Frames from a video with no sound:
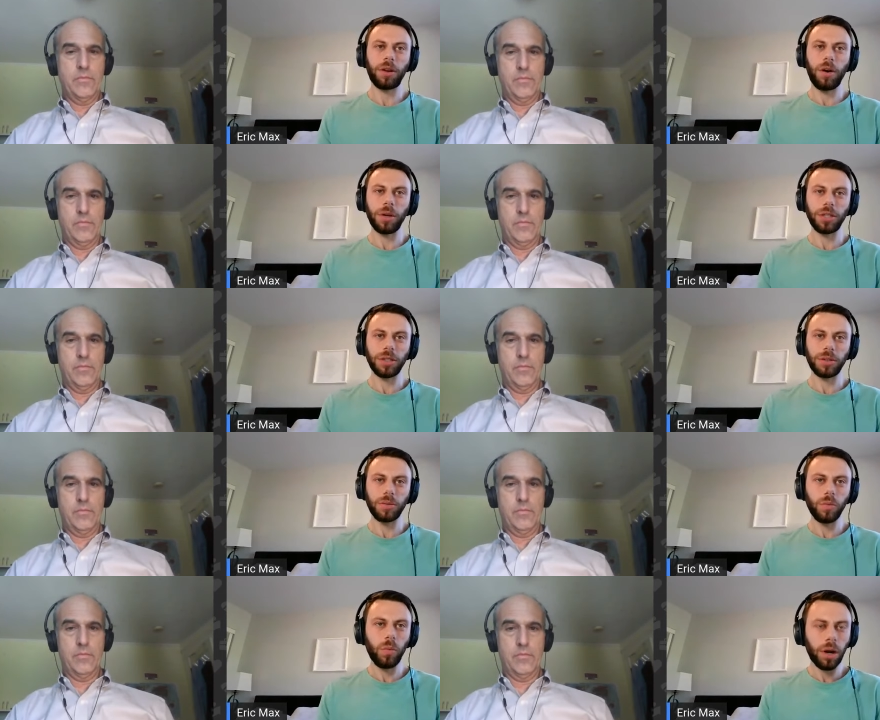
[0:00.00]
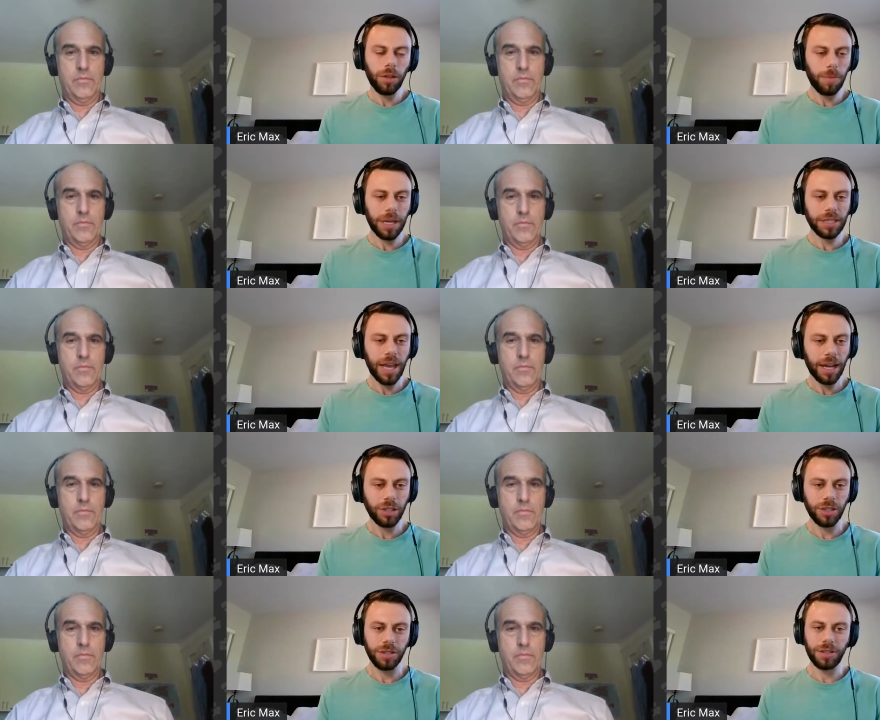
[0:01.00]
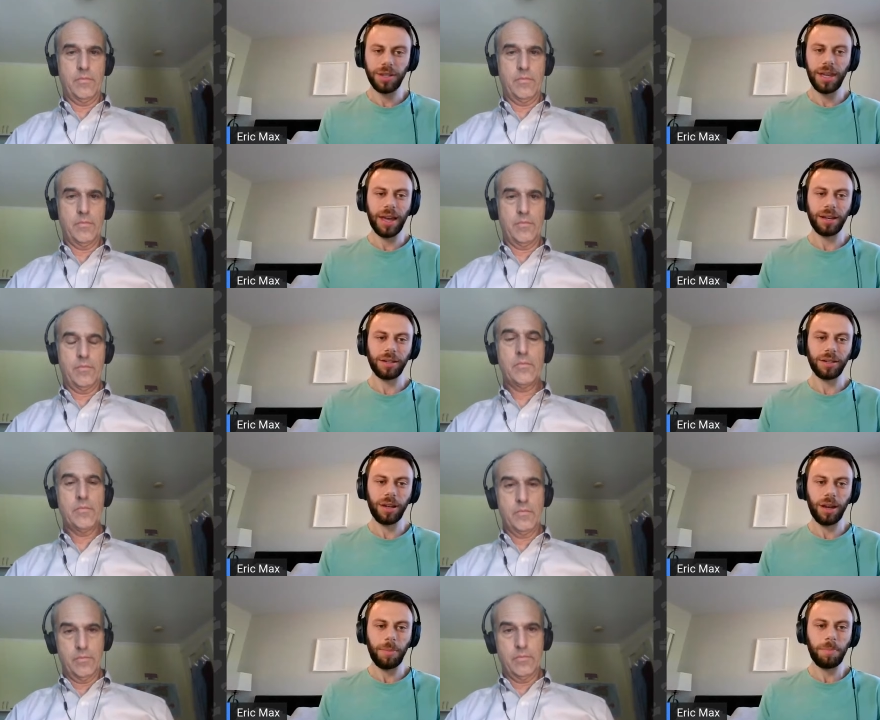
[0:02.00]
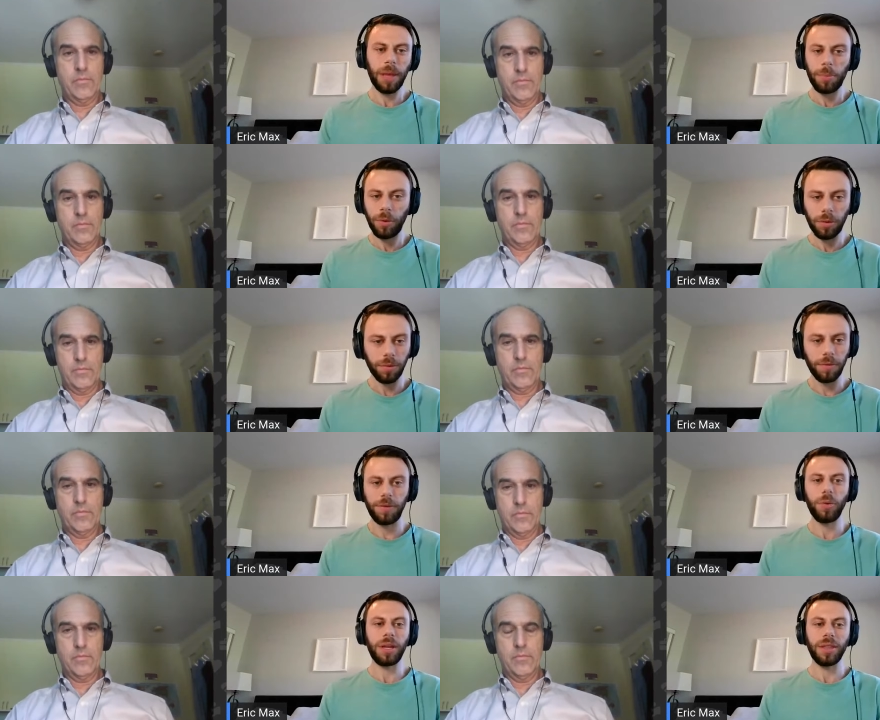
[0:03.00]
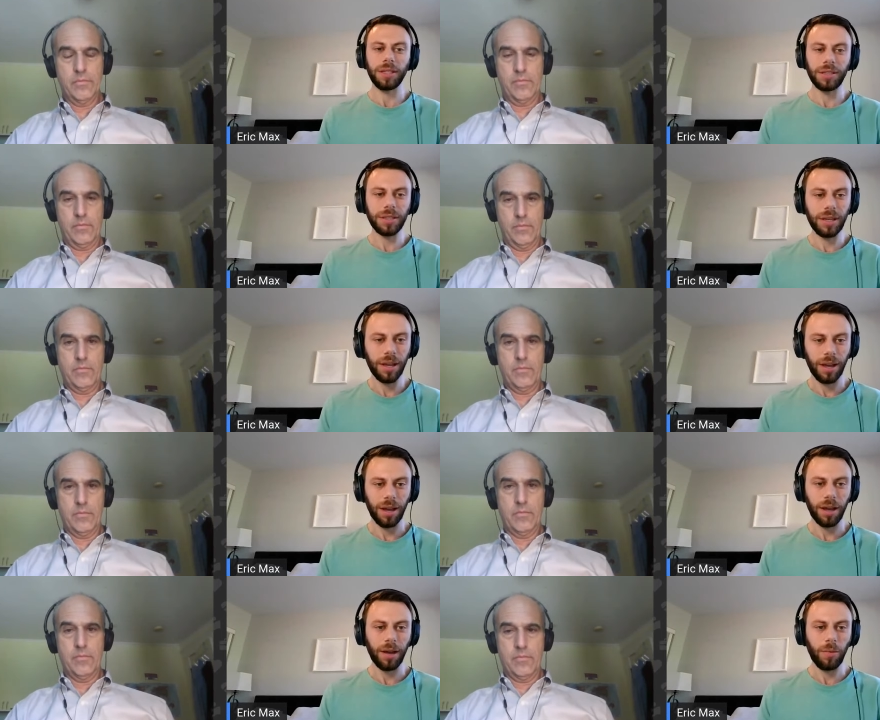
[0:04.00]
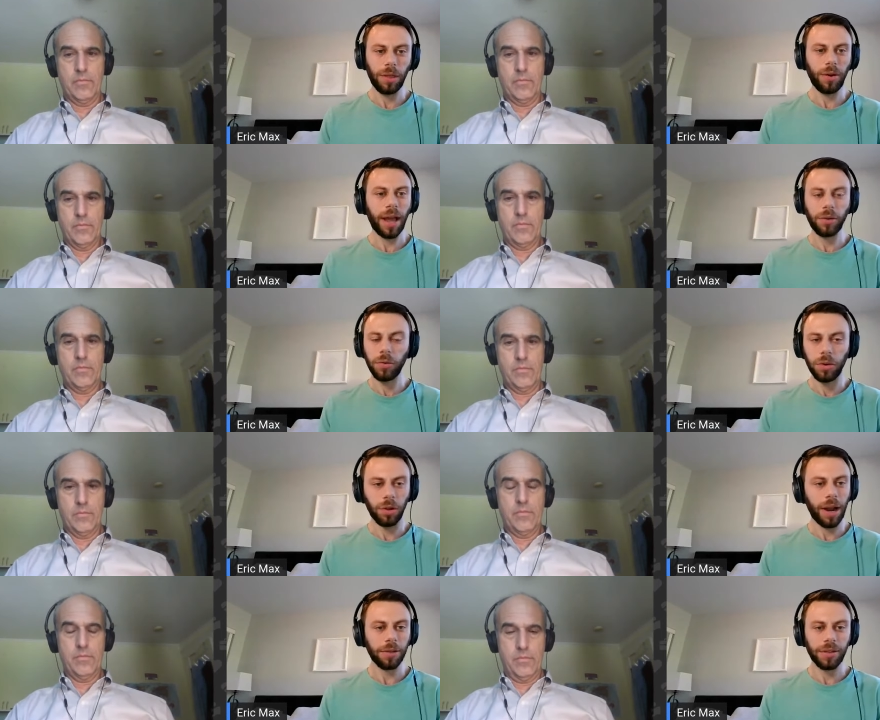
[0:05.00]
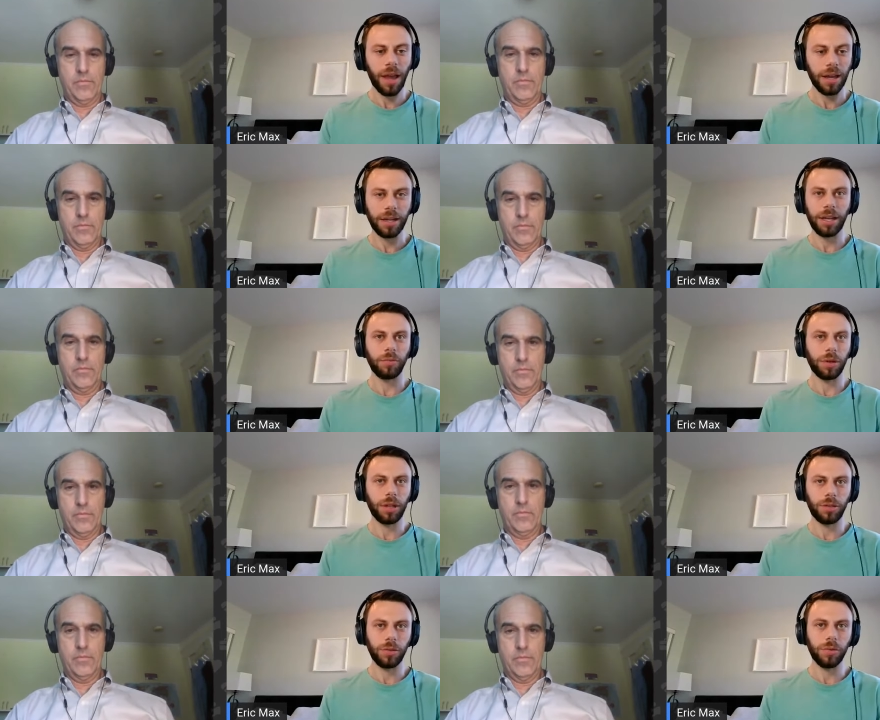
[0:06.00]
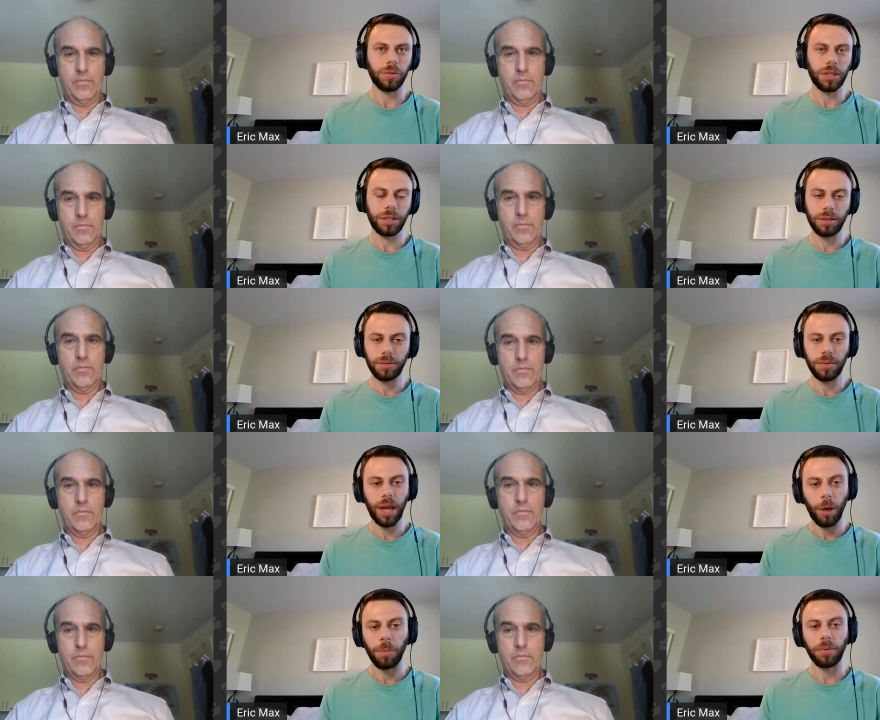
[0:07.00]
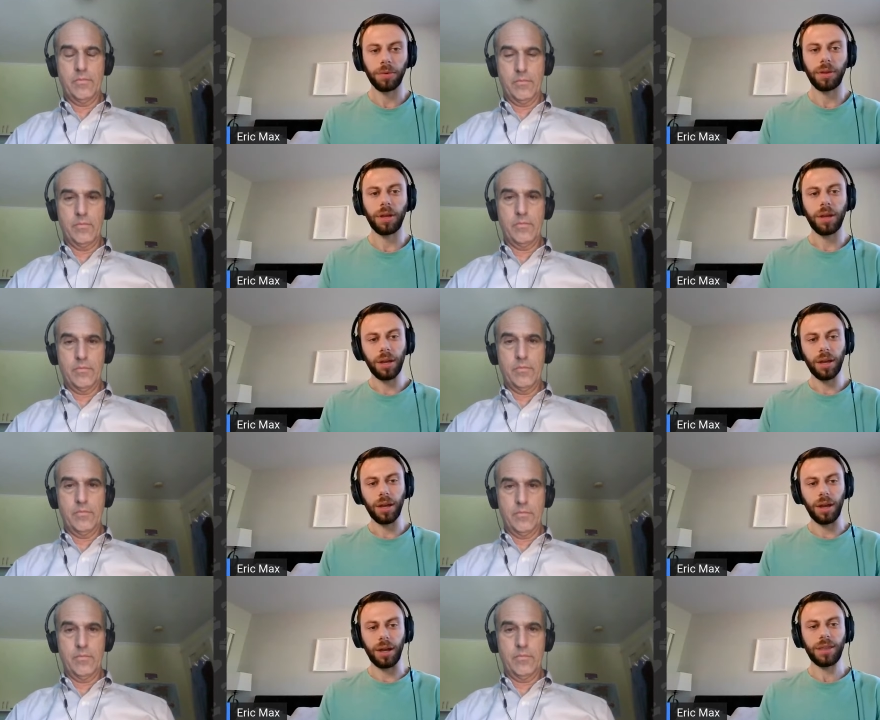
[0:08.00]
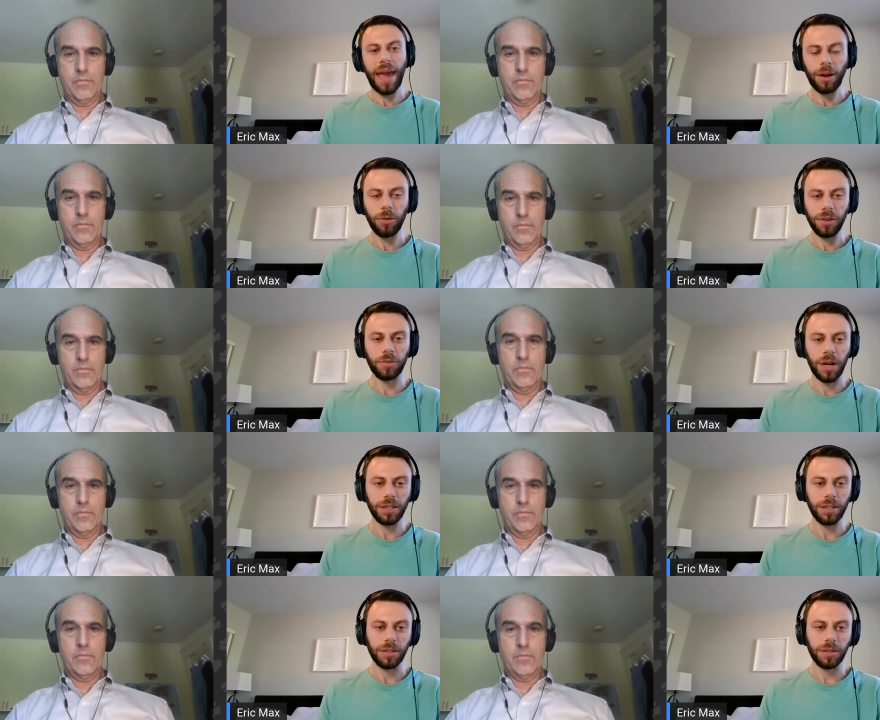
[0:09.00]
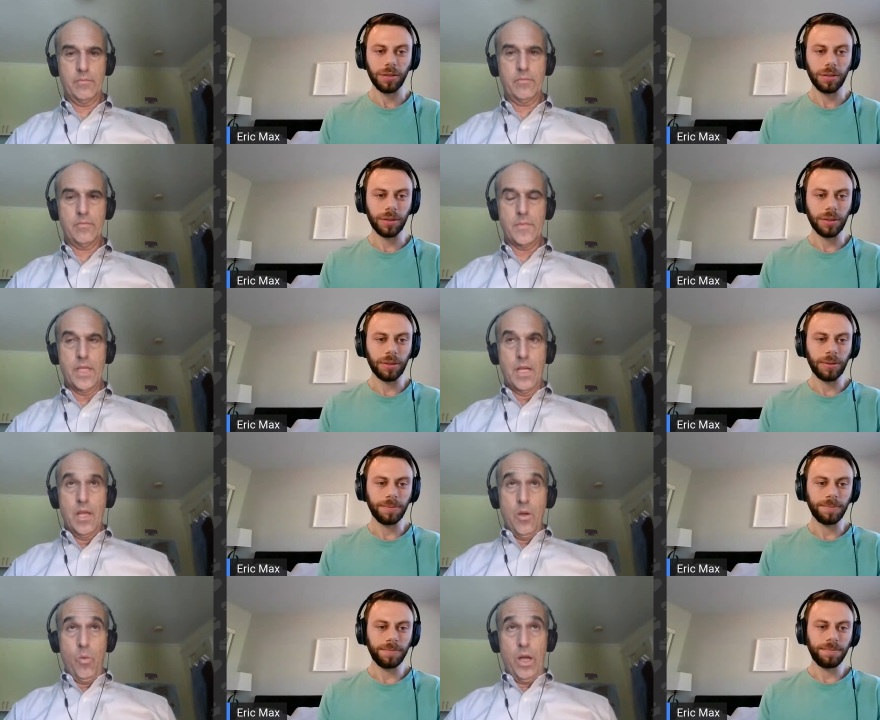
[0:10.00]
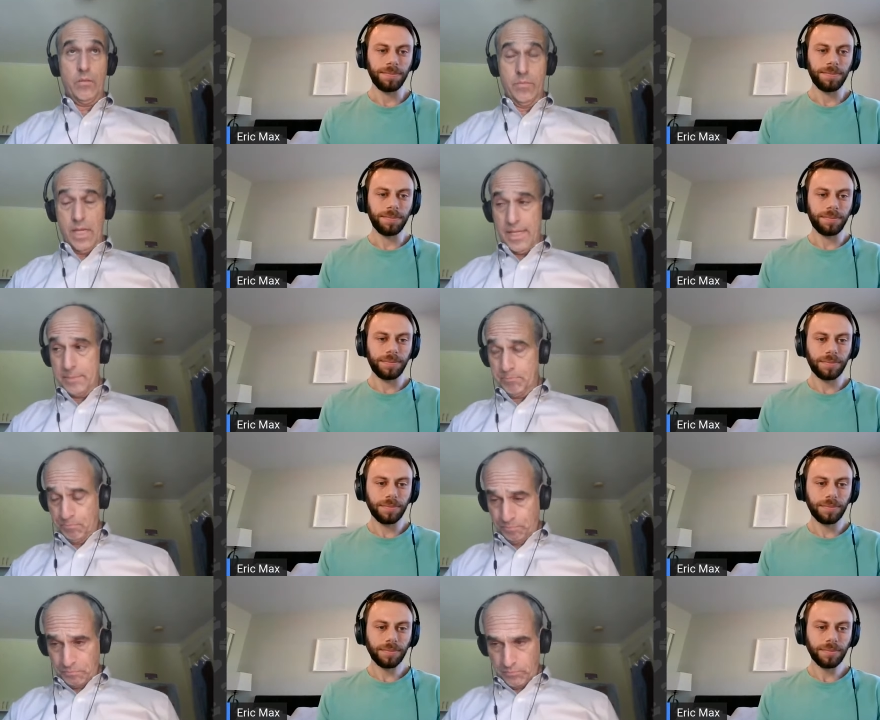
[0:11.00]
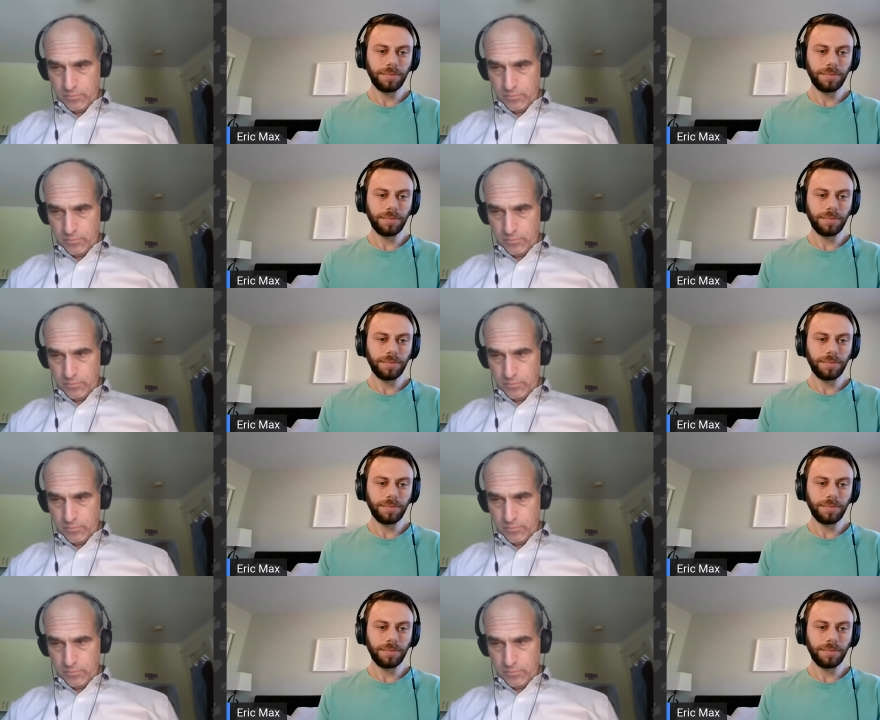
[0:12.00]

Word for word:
Speaker 1: go, which is what are the best actions that uh, people viewing this, uh, whether at Google or outside, can really do to help uh, tackle this crisis?
Speaker 2: Well, um,